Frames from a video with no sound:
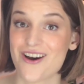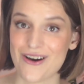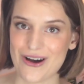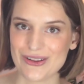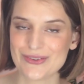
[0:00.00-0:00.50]

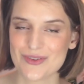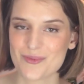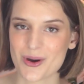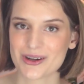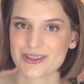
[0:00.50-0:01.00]
all of the
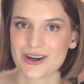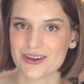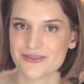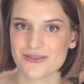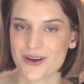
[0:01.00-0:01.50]
bark
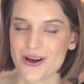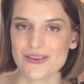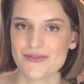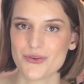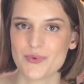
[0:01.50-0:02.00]
off of all
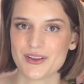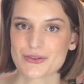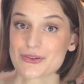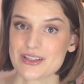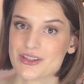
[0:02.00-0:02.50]
of the willow
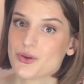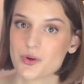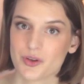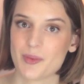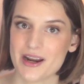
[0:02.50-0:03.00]
trees in the
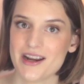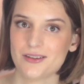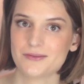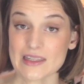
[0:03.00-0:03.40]
world by now.